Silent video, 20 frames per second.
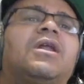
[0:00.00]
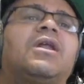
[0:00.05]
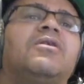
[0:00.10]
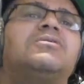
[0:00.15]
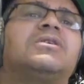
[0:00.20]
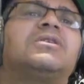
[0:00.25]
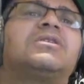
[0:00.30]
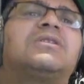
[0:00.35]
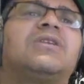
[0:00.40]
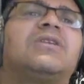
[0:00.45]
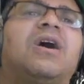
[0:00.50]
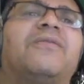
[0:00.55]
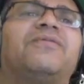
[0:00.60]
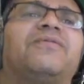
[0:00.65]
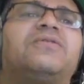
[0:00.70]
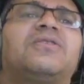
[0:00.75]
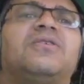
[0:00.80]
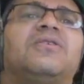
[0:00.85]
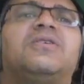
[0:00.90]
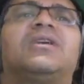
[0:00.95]
in loads of
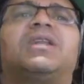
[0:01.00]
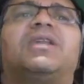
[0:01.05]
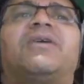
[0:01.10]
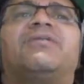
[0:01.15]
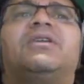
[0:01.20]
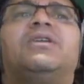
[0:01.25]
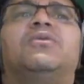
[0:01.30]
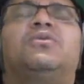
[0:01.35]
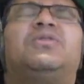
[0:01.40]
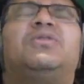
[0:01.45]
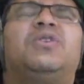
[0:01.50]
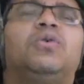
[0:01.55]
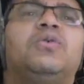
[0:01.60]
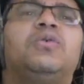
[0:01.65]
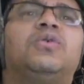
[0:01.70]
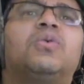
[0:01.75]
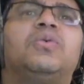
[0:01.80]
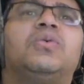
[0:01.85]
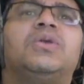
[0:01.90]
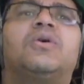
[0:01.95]
stuff, so you can have a little
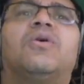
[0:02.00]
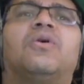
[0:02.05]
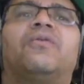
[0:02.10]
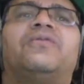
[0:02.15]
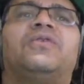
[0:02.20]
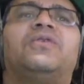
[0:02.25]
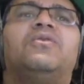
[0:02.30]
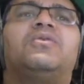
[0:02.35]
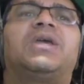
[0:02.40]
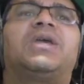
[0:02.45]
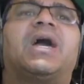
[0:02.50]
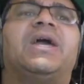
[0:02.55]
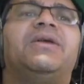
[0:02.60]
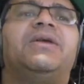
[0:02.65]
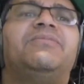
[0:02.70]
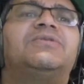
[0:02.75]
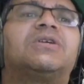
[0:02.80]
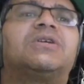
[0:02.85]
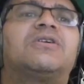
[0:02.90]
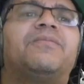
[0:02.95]
doodle. You've got a few
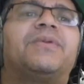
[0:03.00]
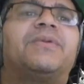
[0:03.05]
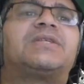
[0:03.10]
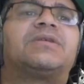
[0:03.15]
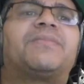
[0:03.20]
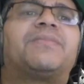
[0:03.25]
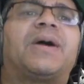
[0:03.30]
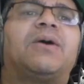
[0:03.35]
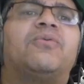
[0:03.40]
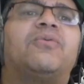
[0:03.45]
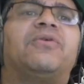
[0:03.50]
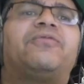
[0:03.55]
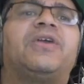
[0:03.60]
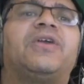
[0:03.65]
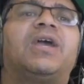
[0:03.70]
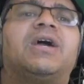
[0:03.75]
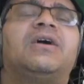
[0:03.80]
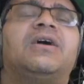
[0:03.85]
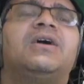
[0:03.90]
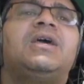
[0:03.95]
games you can mess about with
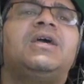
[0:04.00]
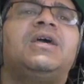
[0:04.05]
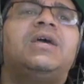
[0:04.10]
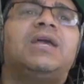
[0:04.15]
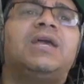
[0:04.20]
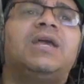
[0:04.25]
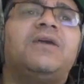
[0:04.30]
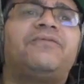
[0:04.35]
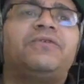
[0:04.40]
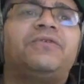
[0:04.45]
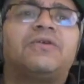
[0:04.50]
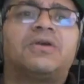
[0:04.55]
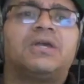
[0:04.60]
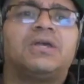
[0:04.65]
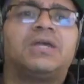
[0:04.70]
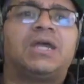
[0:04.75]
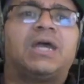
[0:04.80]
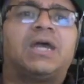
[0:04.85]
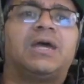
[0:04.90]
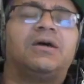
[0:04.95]
here. If you
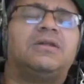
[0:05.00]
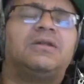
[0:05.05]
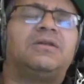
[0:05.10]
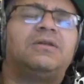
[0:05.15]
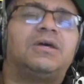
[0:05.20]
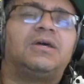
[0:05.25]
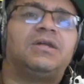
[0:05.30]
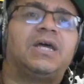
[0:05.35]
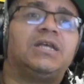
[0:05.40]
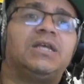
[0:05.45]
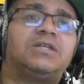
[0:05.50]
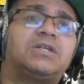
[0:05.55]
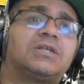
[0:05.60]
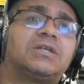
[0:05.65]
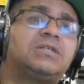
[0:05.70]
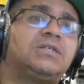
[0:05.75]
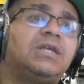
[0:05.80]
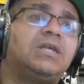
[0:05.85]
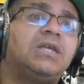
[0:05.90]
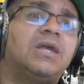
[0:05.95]
can get an, an H
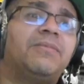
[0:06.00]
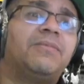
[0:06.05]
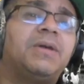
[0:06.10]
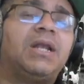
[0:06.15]
X C